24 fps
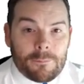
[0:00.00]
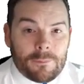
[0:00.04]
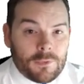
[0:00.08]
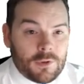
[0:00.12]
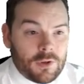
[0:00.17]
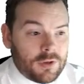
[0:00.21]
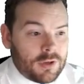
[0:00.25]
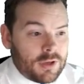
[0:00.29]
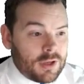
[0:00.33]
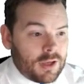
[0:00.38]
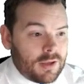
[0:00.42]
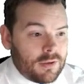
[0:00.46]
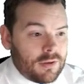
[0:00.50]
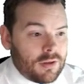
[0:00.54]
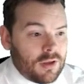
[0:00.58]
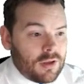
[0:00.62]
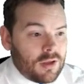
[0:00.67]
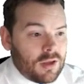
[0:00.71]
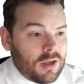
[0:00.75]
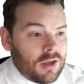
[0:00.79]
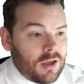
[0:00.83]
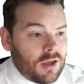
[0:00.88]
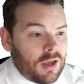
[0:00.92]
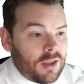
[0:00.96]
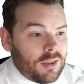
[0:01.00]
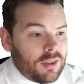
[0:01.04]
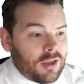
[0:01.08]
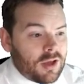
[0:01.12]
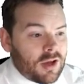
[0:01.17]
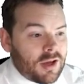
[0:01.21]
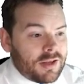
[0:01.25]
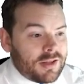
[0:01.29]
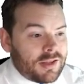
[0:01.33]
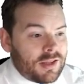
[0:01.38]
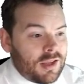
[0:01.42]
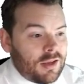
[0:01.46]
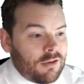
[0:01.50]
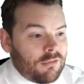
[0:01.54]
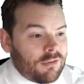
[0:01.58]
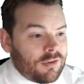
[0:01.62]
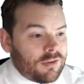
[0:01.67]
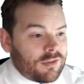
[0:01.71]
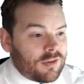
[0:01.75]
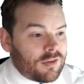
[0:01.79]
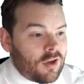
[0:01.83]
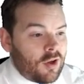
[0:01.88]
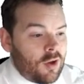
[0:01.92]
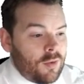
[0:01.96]
Okay, and the idea
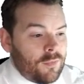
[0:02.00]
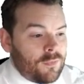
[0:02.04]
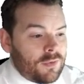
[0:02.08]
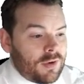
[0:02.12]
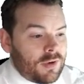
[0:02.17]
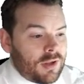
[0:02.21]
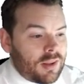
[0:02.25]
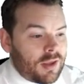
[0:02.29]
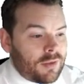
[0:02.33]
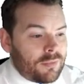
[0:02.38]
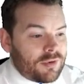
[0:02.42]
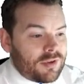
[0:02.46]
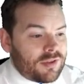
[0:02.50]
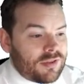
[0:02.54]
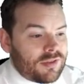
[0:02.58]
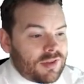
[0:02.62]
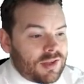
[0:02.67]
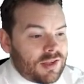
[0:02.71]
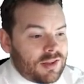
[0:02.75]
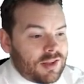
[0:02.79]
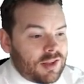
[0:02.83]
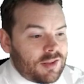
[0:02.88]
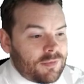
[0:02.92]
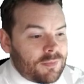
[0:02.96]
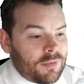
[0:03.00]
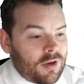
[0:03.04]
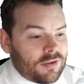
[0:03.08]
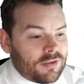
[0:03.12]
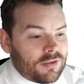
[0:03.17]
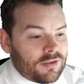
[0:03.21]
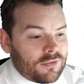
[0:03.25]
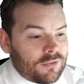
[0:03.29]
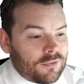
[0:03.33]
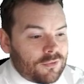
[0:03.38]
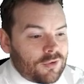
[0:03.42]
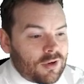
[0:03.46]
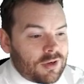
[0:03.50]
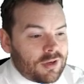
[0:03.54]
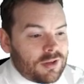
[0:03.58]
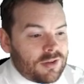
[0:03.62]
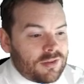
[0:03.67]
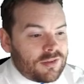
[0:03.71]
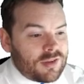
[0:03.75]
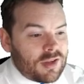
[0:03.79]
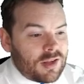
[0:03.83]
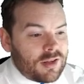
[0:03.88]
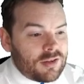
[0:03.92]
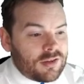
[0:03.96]
is that hopefully they would see this person front and
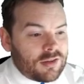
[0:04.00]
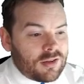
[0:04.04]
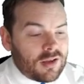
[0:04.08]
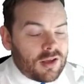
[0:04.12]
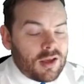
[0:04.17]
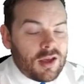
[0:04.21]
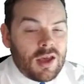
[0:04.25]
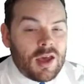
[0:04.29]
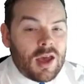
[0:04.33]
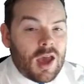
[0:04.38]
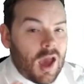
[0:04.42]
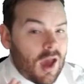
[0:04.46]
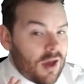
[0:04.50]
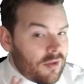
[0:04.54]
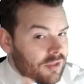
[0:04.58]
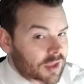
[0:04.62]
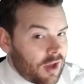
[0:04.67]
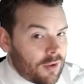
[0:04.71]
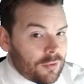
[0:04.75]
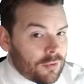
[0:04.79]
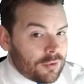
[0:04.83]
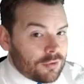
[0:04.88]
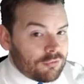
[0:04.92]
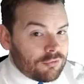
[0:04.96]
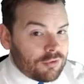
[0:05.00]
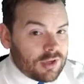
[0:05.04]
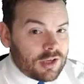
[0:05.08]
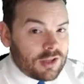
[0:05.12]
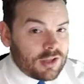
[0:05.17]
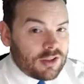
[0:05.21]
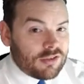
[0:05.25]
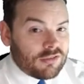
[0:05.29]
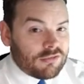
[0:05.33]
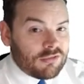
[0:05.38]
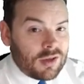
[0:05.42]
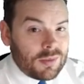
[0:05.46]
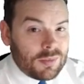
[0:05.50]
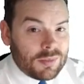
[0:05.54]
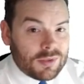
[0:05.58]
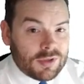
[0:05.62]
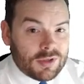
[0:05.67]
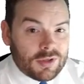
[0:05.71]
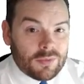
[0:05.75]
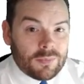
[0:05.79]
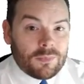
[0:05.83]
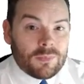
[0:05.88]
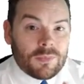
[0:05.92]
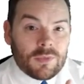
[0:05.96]
center, and that would really scream to
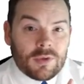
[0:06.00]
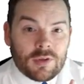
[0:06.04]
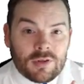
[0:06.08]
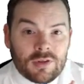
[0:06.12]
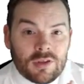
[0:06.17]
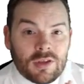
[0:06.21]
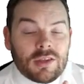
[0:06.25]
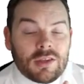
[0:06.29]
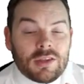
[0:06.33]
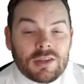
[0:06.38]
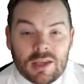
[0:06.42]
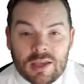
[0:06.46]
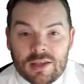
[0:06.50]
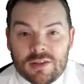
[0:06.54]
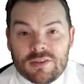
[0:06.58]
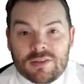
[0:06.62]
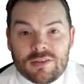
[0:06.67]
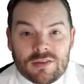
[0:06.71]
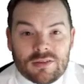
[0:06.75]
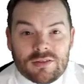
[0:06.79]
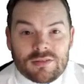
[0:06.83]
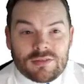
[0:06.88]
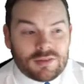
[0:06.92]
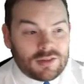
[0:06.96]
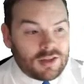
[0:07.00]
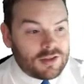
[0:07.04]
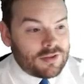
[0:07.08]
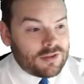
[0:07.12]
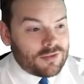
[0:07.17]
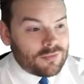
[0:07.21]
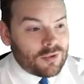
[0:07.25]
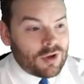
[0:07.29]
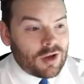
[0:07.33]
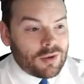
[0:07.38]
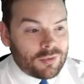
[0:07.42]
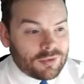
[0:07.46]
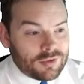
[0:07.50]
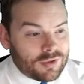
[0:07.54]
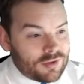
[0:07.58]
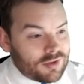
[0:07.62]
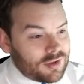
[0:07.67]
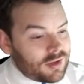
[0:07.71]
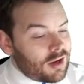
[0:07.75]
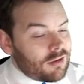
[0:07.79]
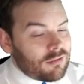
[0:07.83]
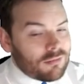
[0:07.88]
them, yes, this is what I want to see. I